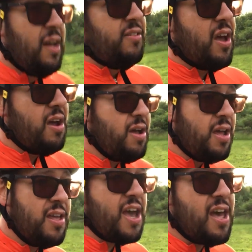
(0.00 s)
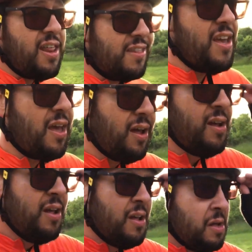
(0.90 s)
So yeah, that's it.
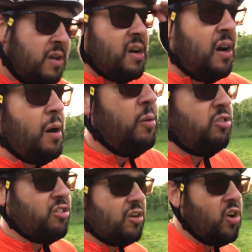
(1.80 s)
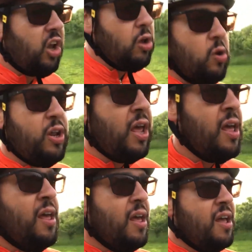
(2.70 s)
I will just conclude
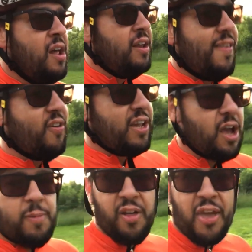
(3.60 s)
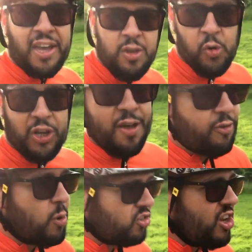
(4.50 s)
this video by thanking you all again
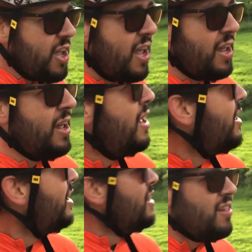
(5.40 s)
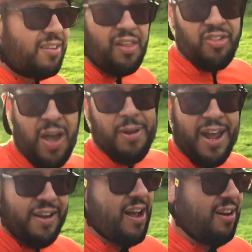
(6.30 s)
for watching. The sun's coming
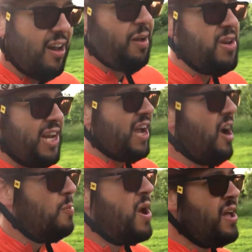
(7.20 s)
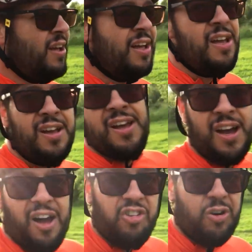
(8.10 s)
out now, look, and I'm nearly home.
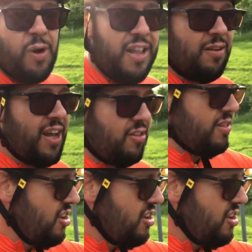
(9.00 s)
I should have waited until later.